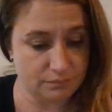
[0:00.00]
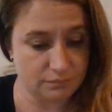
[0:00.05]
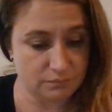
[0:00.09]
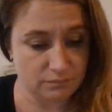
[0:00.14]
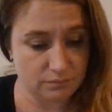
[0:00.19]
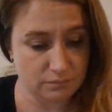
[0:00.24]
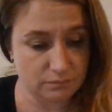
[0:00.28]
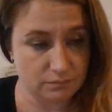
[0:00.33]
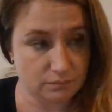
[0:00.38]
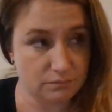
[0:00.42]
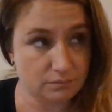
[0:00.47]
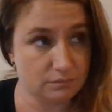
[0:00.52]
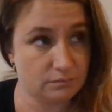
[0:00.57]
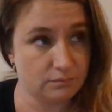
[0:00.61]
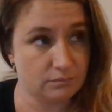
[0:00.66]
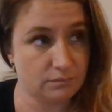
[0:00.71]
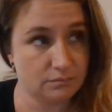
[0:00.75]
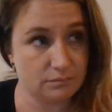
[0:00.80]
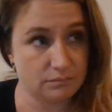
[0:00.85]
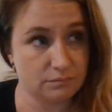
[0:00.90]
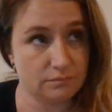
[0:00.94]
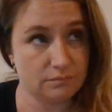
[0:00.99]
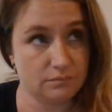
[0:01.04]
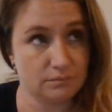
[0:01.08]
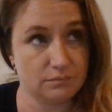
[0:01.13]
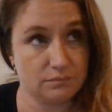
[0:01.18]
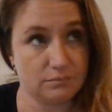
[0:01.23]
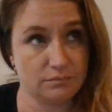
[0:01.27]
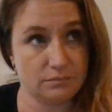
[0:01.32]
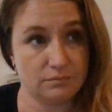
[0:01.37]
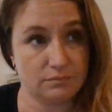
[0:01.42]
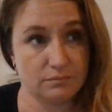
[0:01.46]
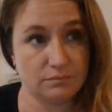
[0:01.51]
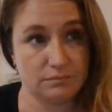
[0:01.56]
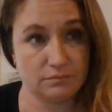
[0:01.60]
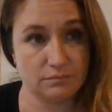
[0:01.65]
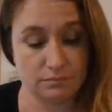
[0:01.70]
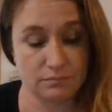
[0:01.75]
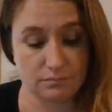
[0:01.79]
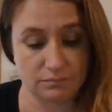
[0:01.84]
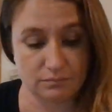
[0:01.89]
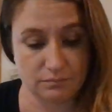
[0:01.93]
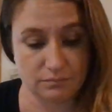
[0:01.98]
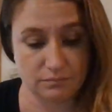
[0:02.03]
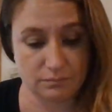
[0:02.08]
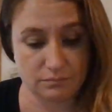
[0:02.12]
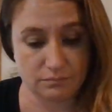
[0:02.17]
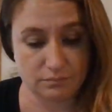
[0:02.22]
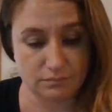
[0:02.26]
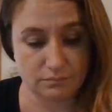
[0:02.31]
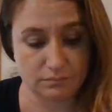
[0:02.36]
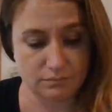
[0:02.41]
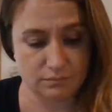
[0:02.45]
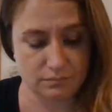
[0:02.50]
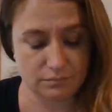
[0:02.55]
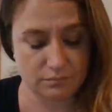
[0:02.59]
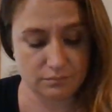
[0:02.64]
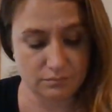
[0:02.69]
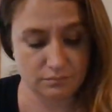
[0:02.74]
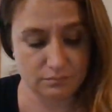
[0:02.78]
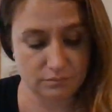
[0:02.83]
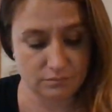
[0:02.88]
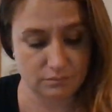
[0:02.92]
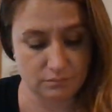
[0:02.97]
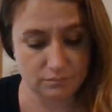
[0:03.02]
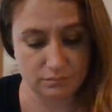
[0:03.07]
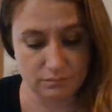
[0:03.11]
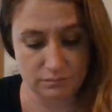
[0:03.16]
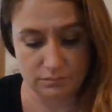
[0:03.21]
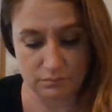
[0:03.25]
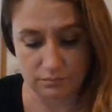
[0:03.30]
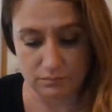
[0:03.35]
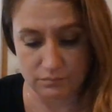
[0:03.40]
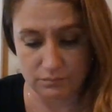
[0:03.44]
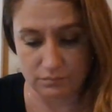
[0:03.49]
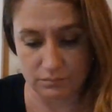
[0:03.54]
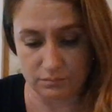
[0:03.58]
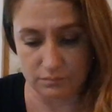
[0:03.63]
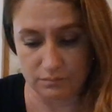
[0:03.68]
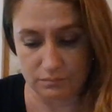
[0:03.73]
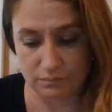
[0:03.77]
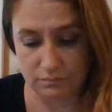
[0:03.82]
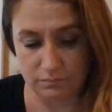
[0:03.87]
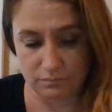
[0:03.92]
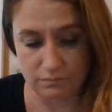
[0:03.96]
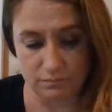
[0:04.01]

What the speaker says: (no one is talking)